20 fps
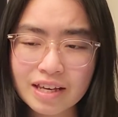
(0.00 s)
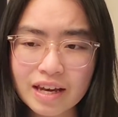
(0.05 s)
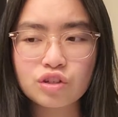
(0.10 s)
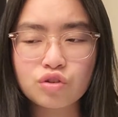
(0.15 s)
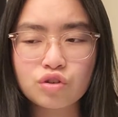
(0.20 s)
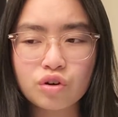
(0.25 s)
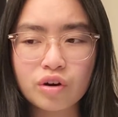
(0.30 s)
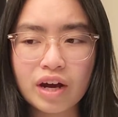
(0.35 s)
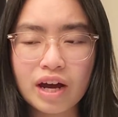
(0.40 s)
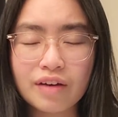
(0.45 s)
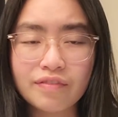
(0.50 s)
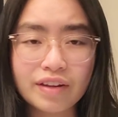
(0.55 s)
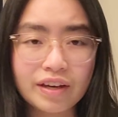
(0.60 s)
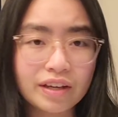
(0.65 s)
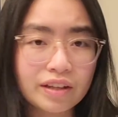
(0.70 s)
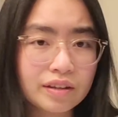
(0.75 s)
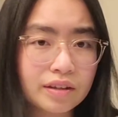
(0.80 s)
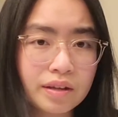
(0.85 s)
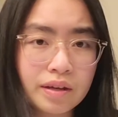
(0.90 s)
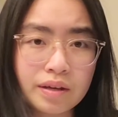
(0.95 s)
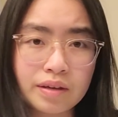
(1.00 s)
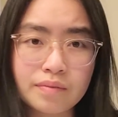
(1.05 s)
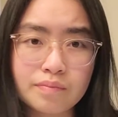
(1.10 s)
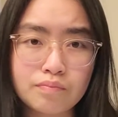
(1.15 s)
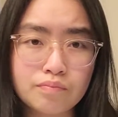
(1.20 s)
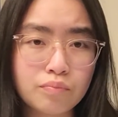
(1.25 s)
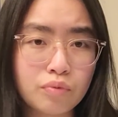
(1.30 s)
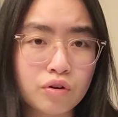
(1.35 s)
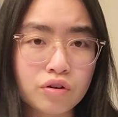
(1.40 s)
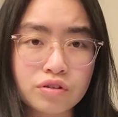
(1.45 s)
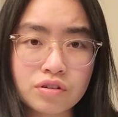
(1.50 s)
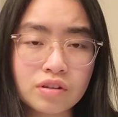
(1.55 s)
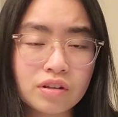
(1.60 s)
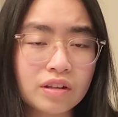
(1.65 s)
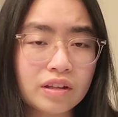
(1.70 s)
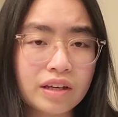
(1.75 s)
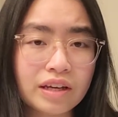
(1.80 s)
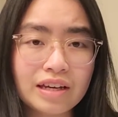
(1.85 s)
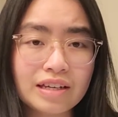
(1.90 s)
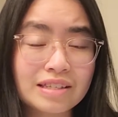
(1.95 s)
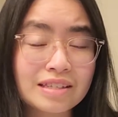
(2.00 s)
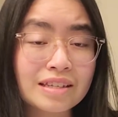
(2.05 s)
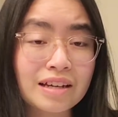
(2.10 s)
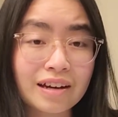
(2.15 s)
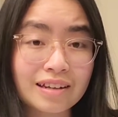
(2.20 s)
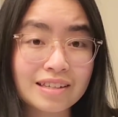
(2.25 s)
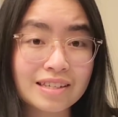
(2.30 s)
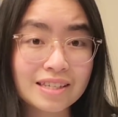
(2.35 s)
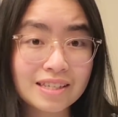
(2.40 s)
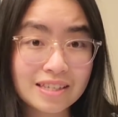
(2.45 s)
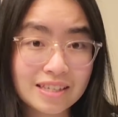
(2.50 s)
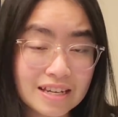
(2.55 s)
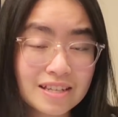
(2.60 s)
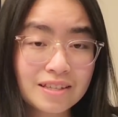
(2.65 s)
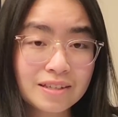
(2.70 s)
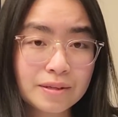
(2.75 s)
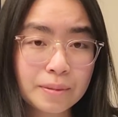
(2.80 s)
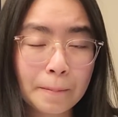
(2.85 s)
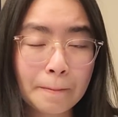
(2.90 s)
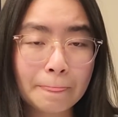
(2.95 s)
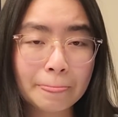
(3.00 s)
You don't have like a personally assigned seat.